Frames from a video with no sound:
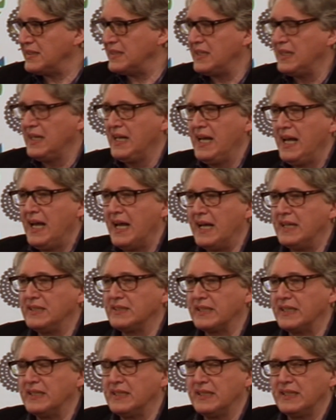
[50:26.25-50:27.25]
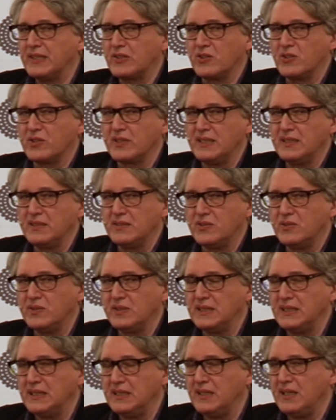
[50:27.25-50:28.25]
Yeah, and
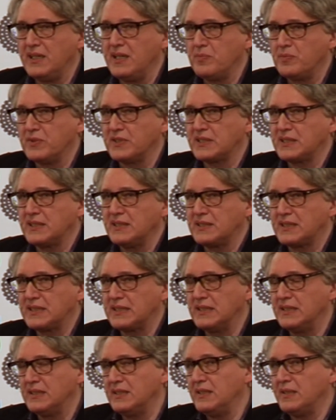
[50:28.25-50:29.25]
Corleone epos is